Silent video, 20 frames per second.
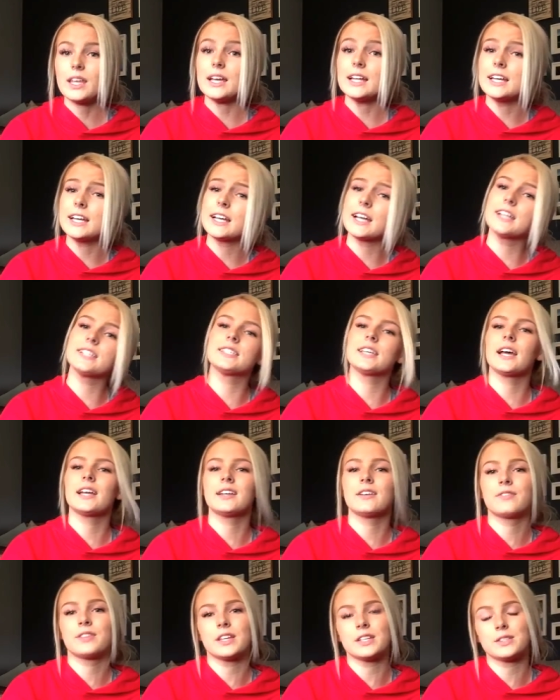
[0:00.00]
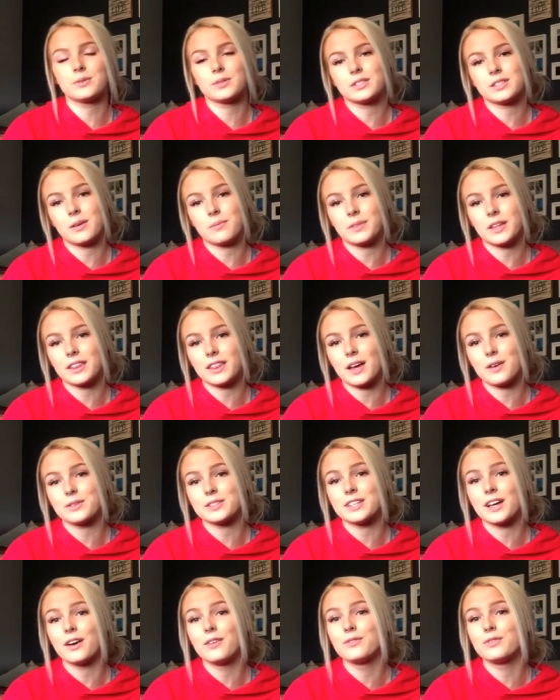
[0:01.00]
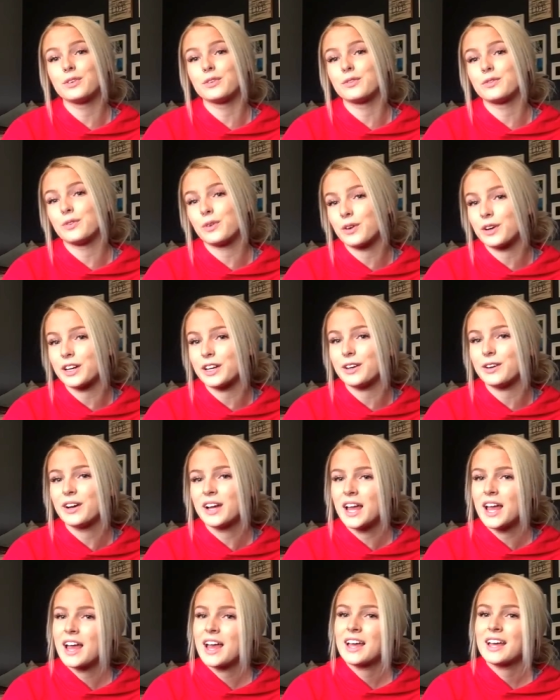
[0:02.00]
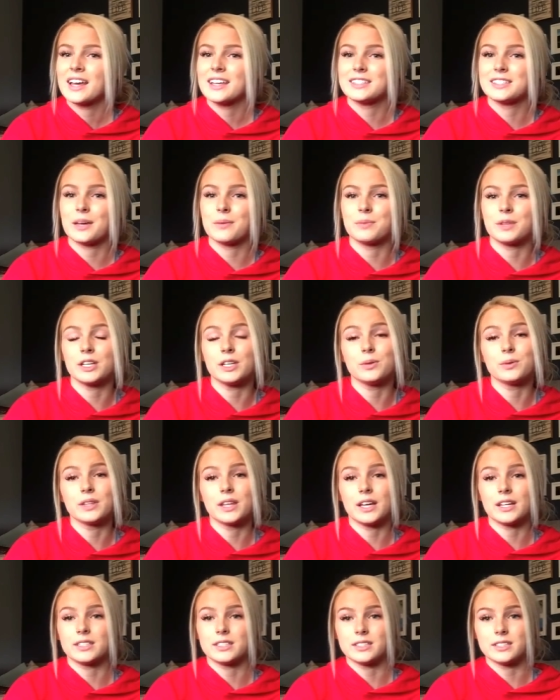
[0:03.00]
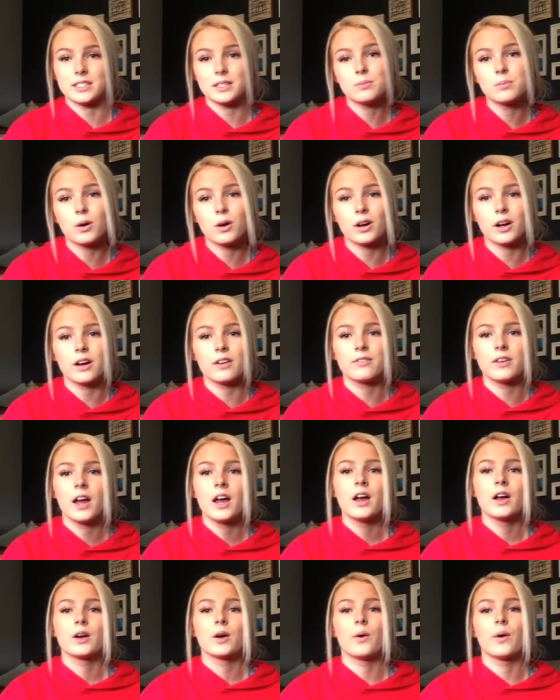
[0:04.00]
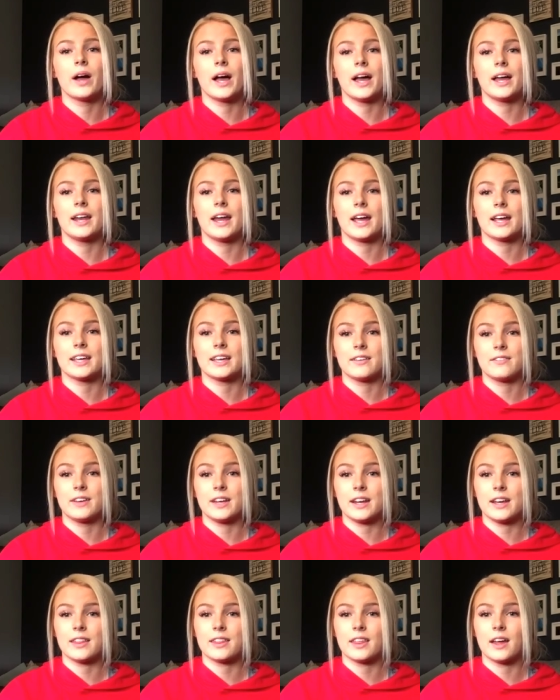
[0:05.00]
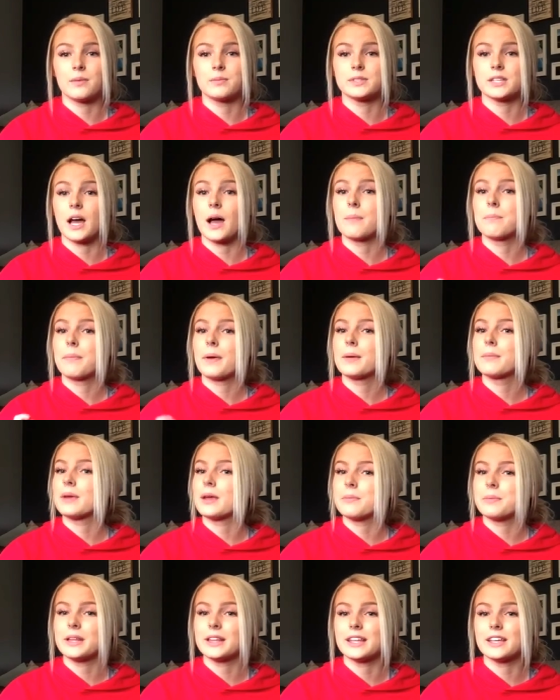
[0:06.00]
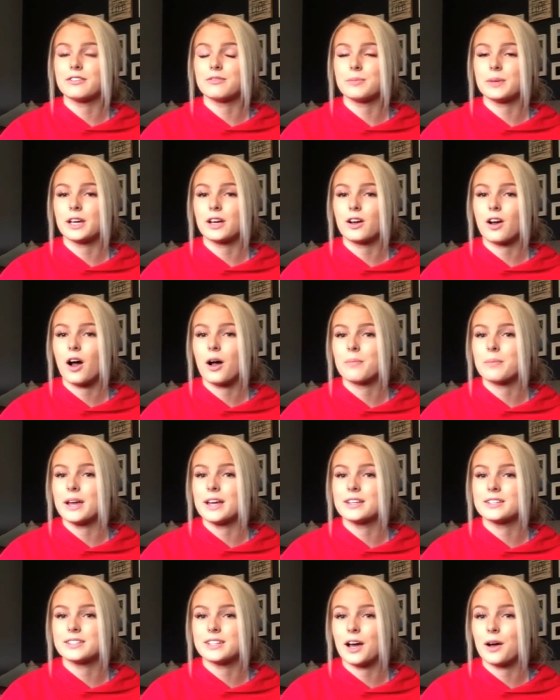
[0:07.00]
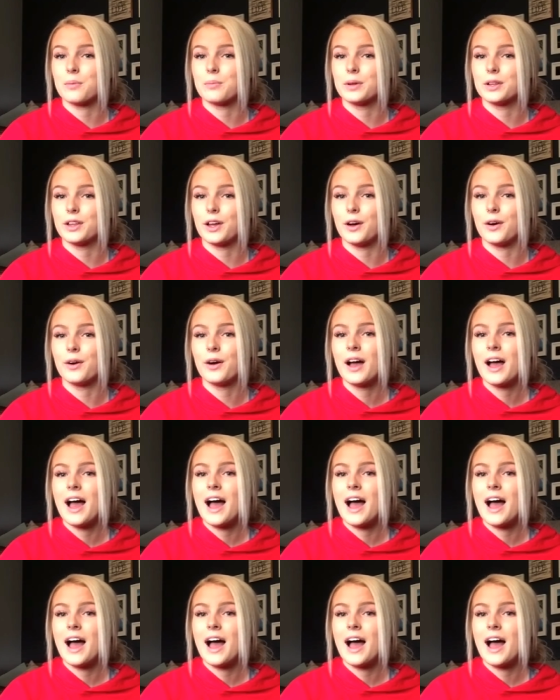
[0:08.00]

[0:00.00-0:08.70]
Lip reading: Like I said, if this was something that was helpful for you and something you would like to see more of, go ahead and give it a thumbs up. Maybe leave me a comment down below.